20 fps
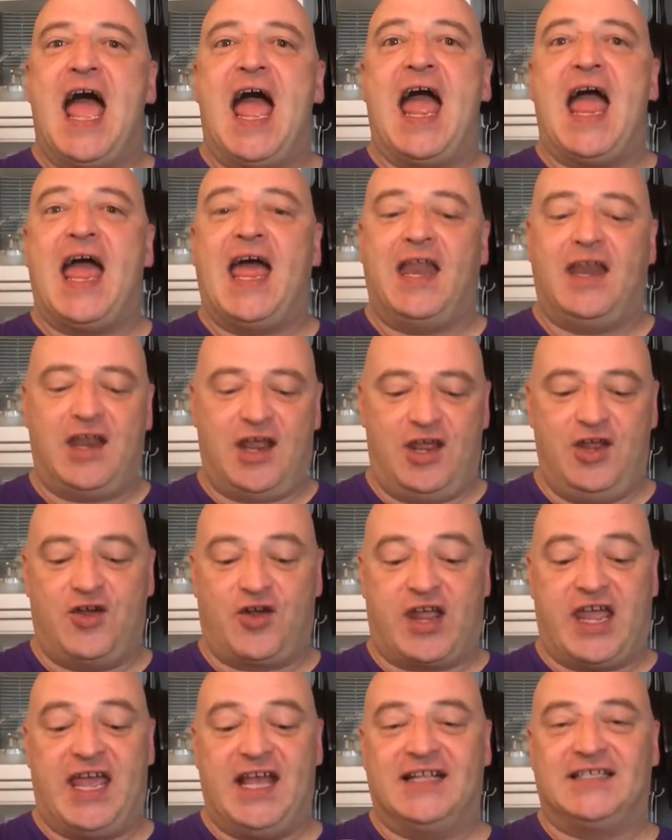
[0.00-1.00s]
and
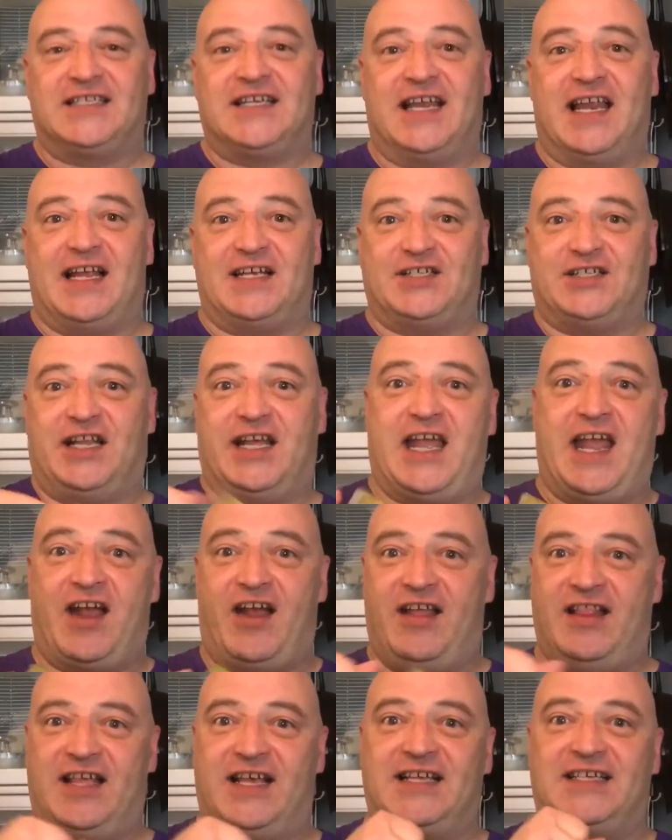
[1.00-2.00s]
your kids can actually
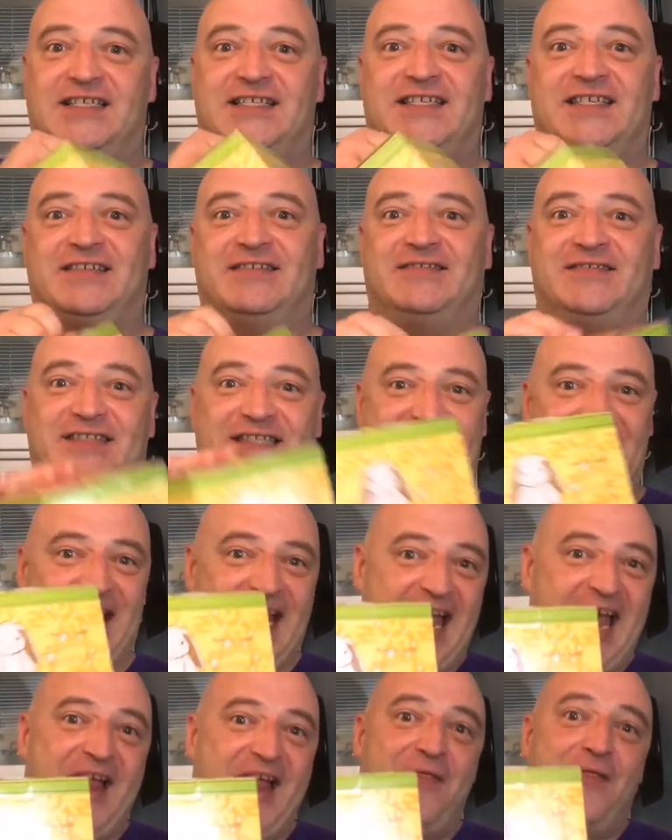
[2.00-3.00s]
carry these
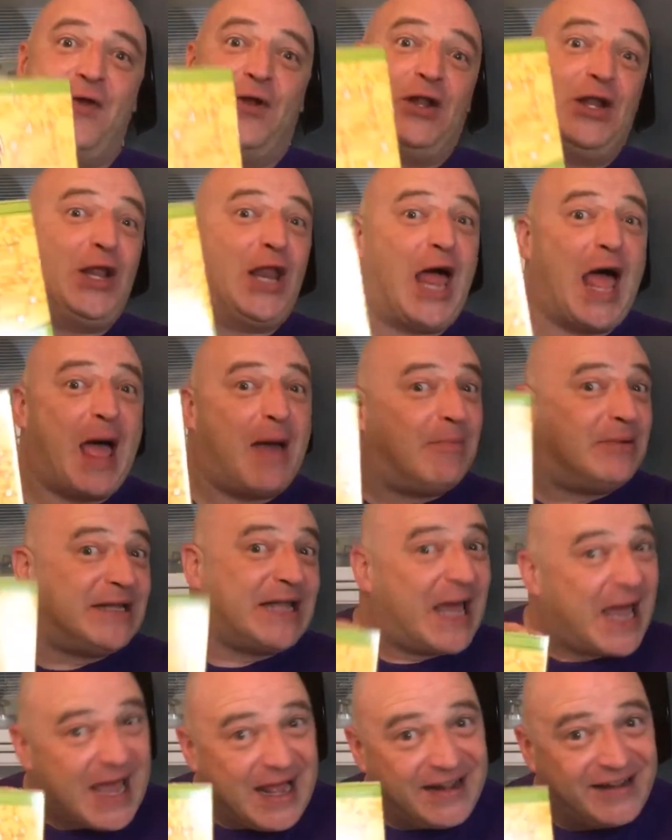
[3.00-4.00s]
in their little
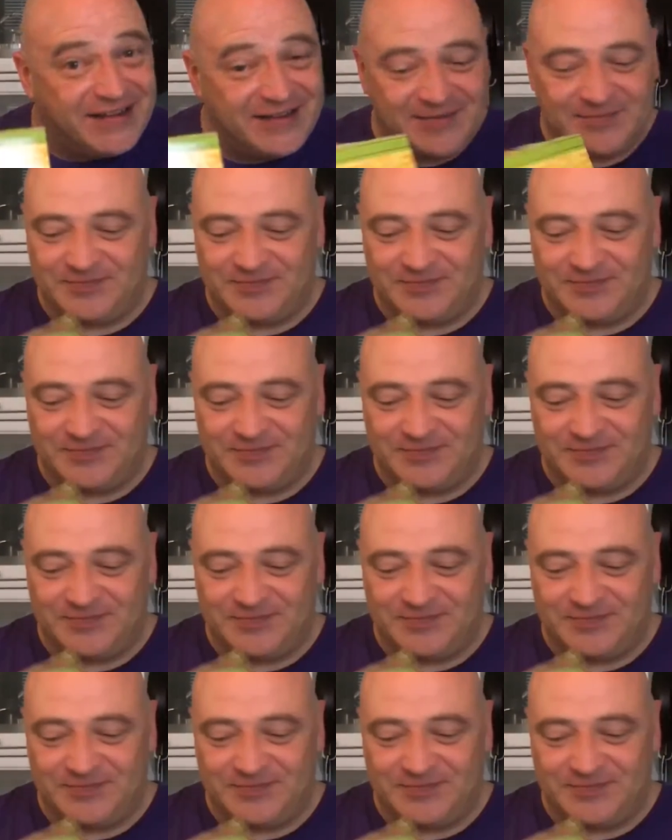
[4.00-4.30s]
habitat.